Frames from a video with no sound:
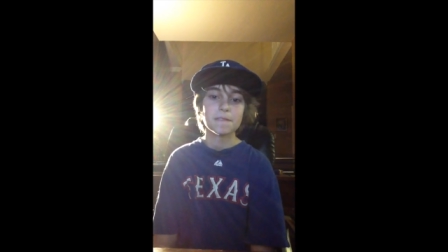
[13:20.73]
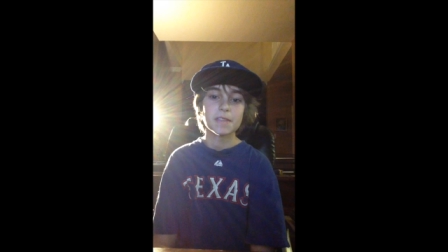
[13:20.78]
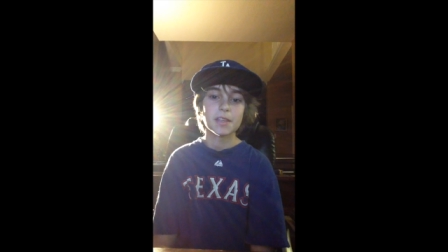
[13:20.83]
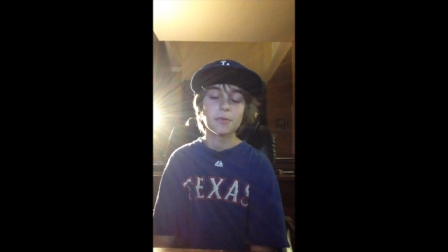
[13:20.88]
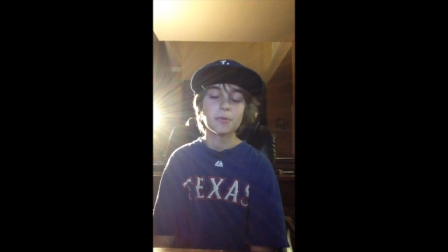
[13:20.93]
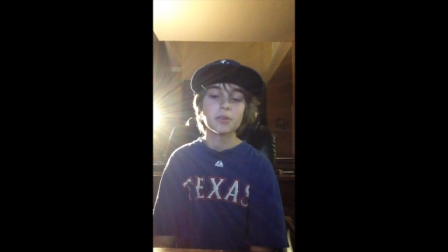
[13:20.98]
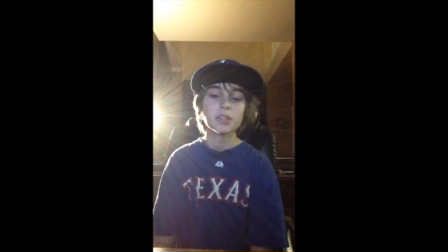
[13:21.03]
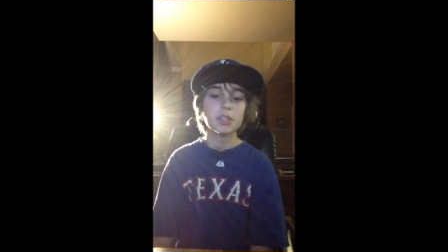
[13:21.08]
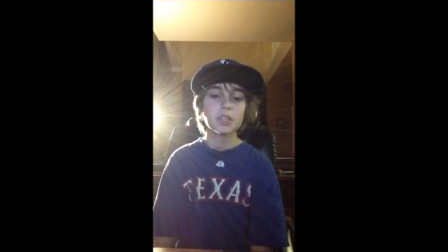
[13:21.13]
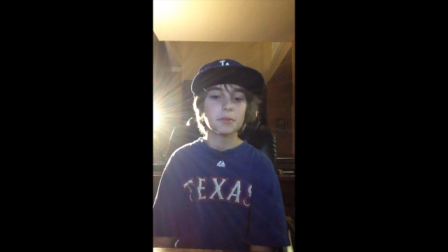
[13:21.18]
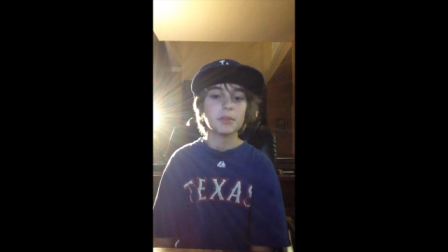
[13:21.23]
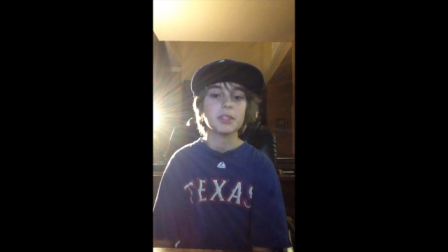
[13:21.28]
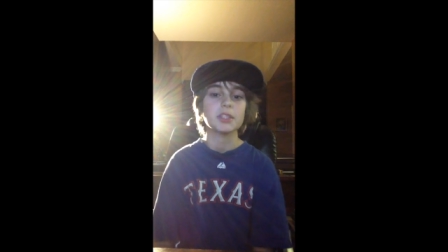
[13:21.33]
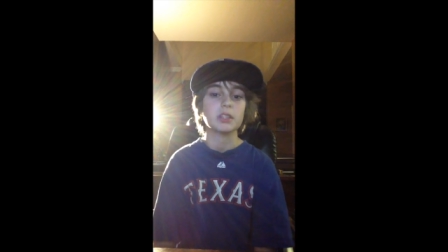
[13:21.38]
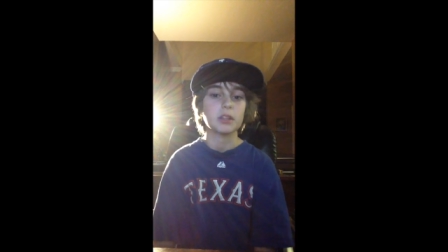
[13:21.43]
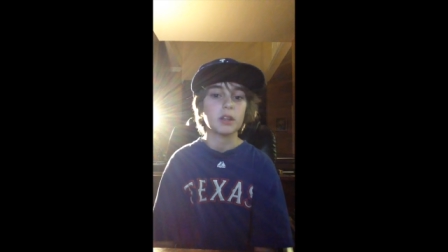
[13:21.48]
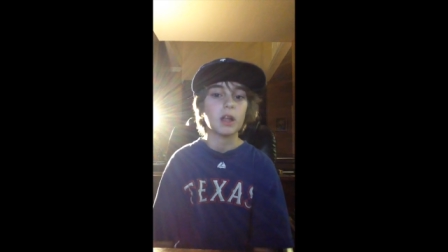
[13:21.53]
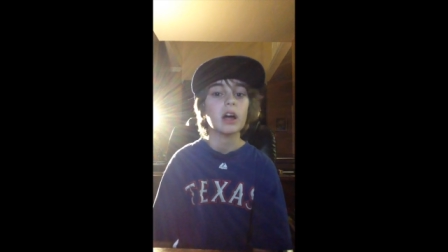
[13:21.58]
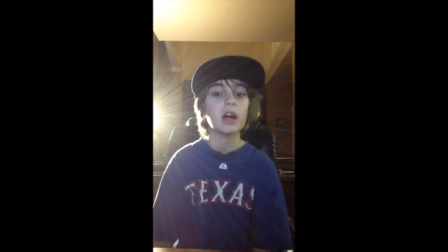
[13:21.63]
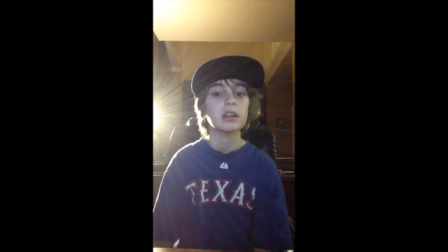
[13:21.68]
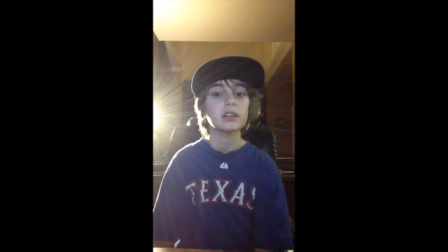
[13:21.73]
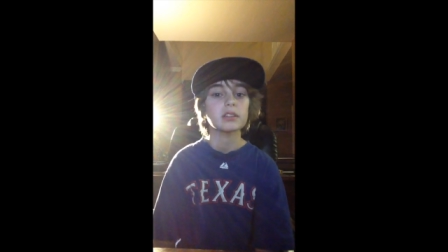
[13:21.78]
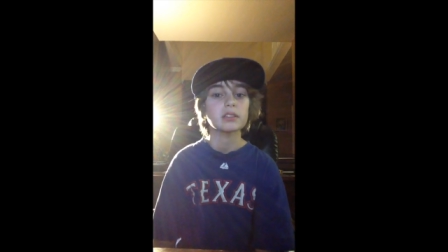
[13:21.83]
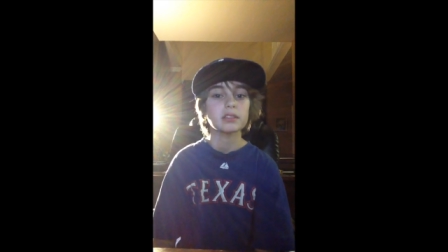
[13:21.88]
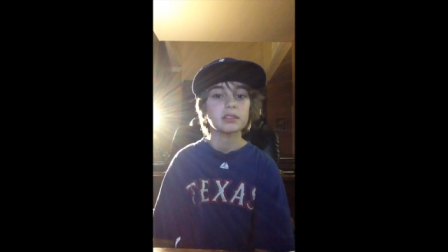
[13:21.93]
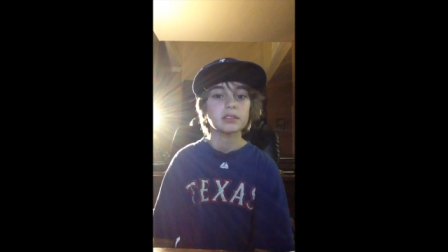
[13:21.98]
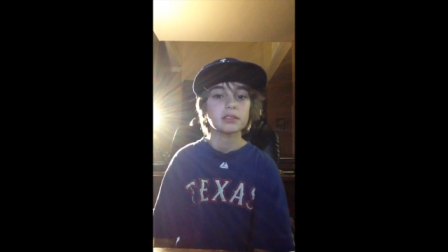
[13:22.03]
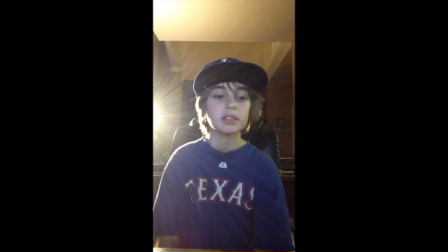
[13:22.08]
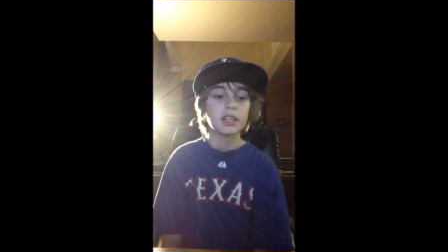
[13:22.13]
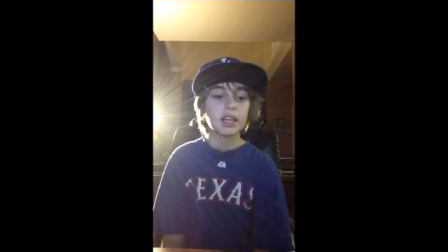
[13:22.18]
It really means a lot.
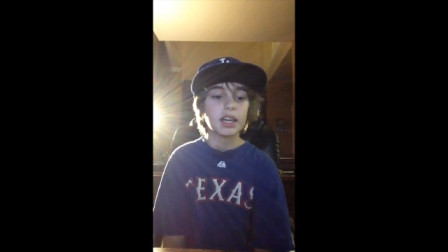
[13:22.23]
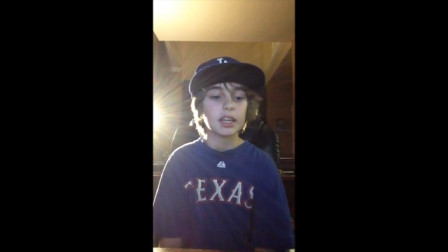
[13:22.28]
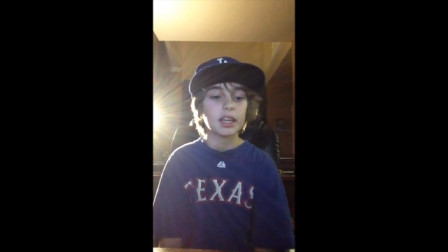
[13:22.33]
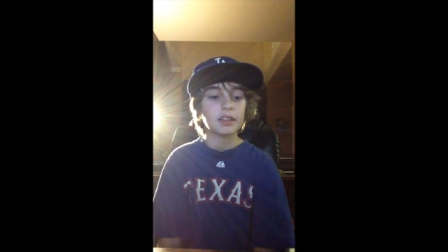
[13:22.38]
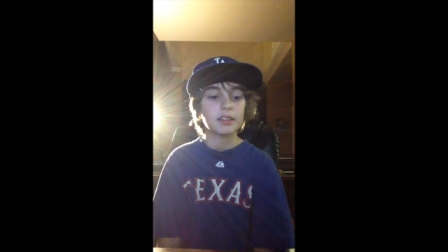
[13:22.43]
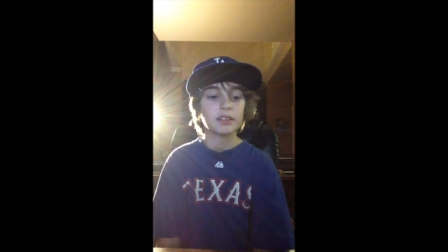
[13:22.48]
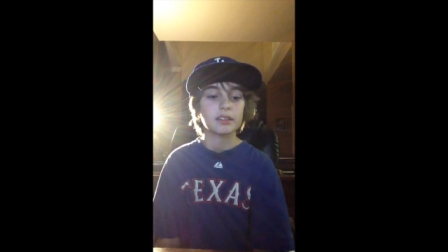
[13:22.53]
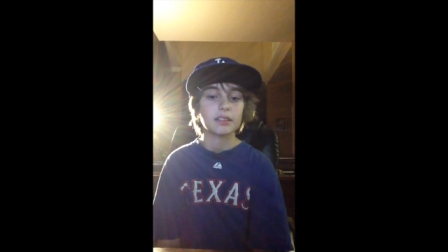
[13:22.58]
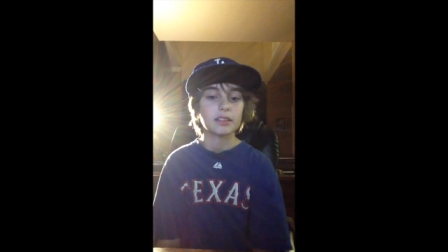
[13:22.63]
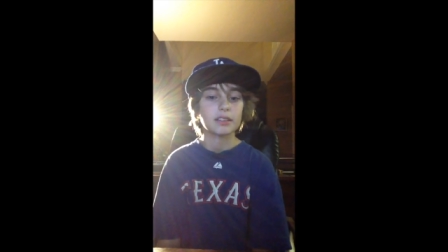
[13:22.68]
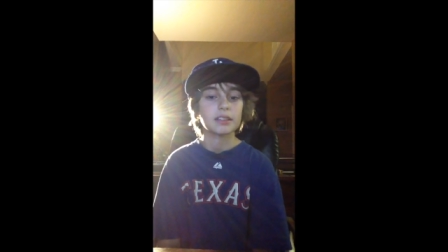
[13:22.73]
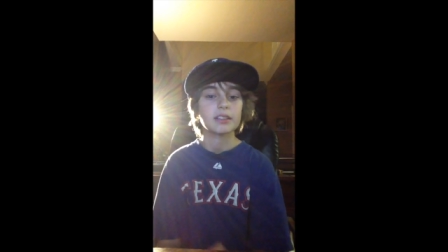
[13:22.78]
And